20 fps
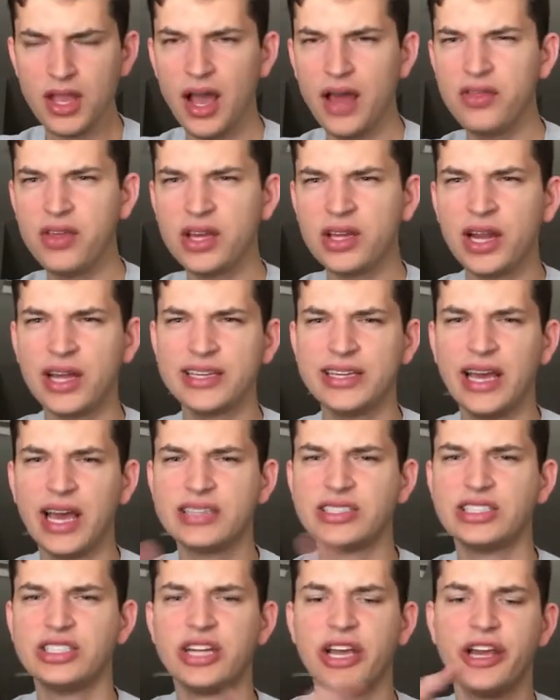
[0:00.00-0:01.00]
I think like
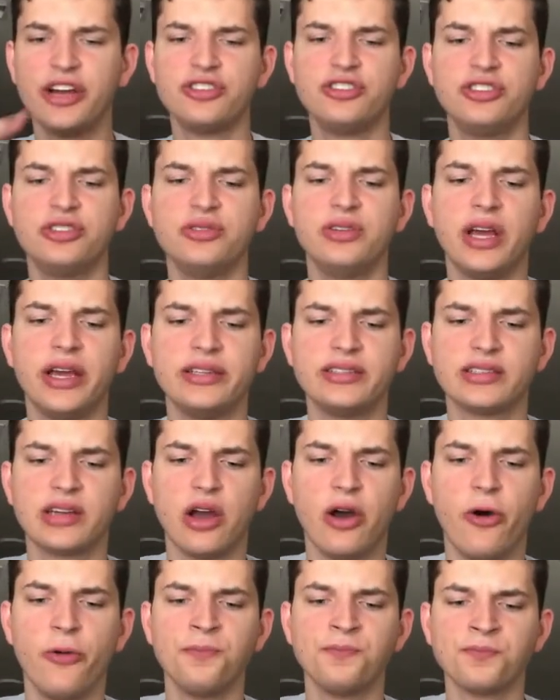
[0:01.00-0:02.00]
yesterday or two days
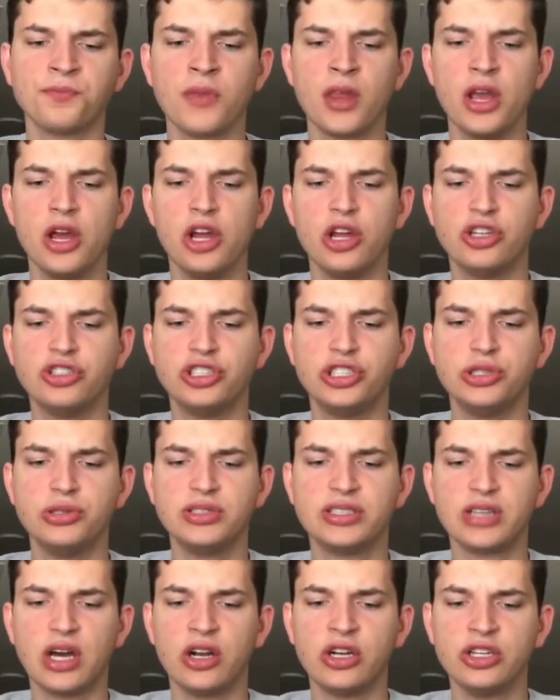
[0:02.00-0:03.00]
ago, she
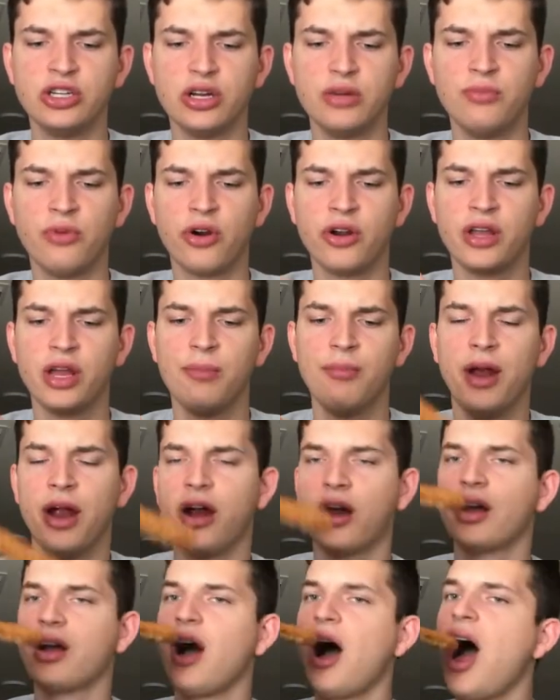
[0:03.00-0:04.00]
was on Good Morning
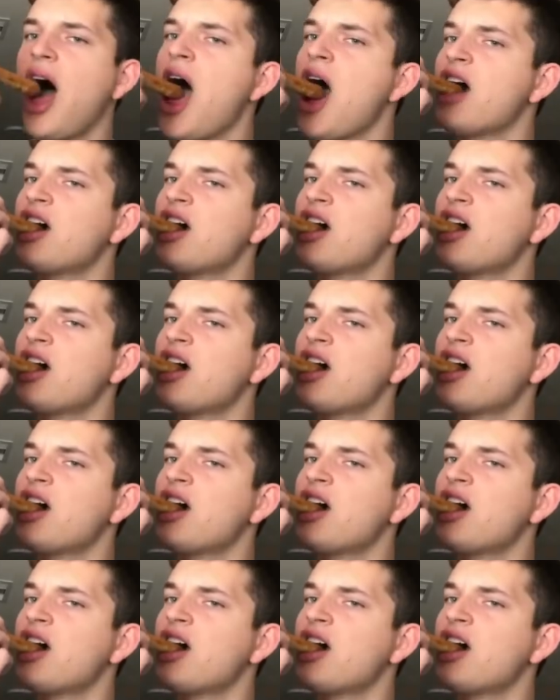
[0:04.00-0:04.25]
America